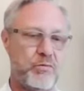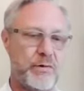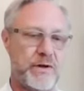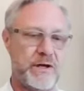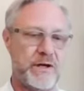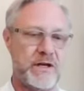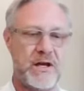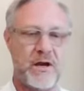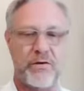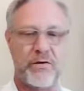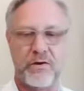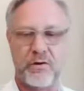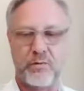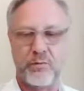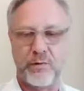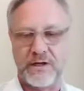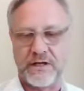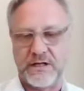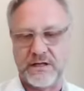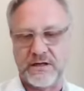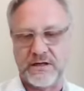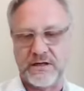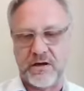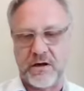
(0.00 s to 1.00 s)
We know that we
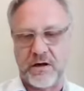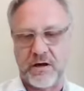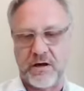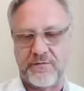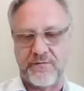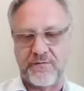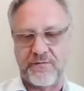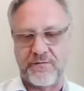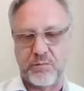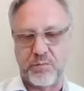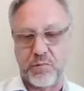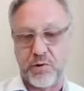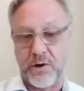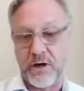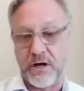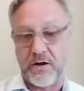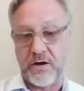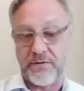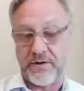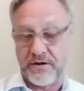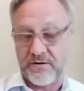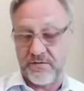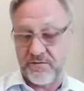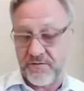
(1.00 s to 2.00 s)
need to offer
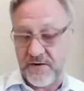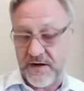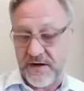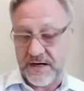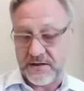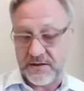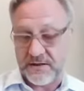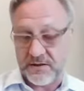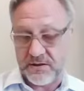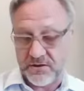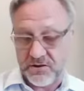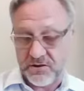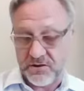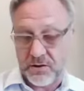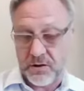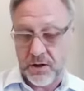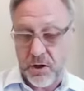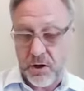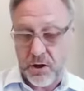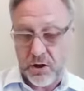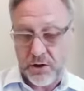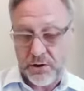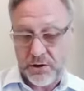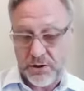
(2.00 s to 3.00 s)
Braille, that in fact it's the
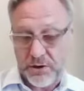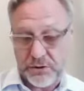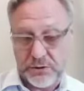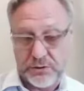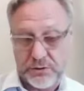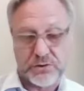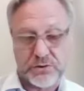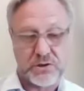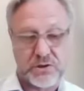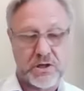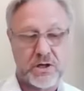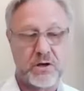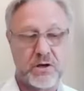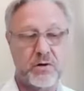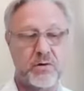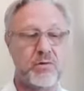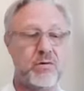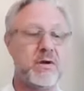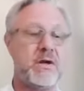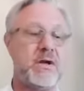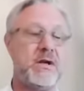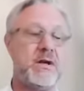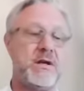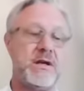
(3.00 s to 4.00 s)
law to do
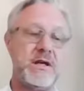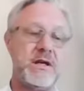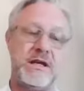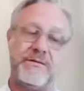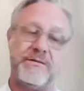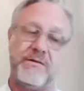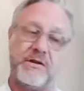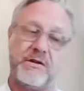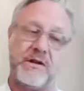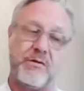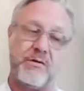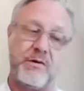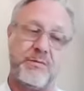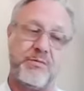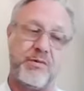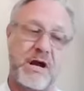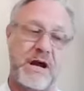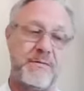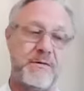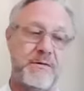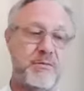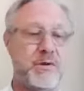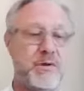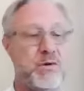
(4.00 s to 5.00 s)
so, even though we
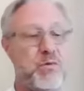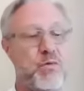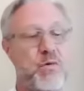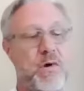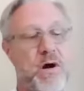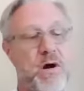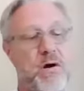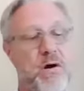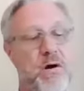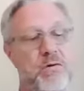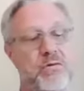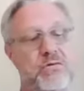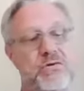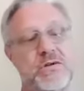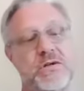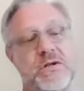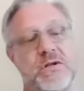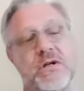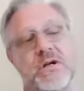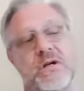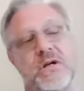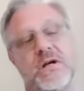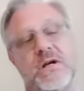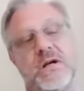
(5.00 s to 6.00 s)
probably won't.
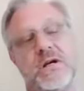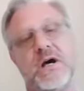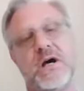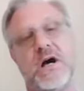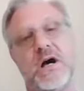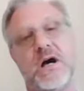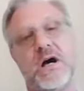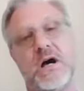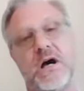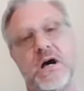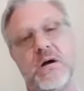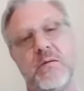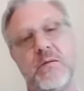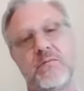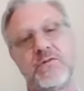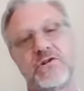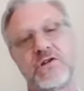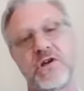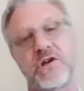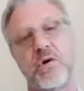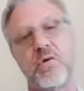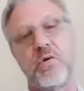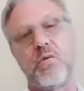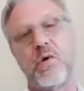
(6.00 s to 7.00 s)

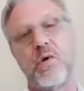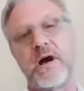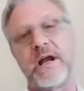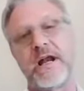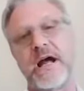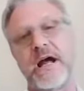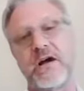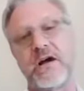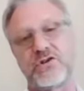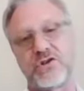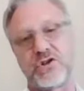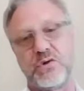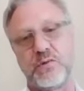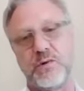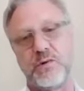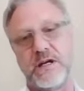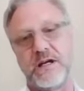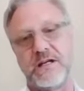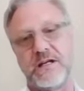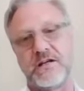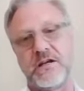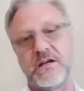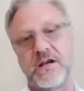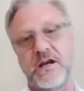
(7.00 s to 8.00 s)
So what else do we
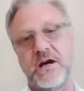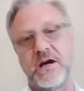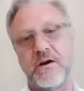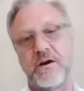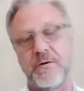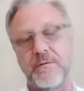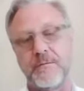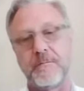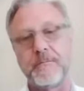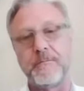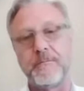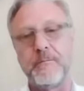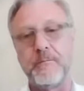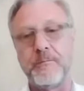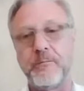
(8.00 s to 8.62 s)
need to know?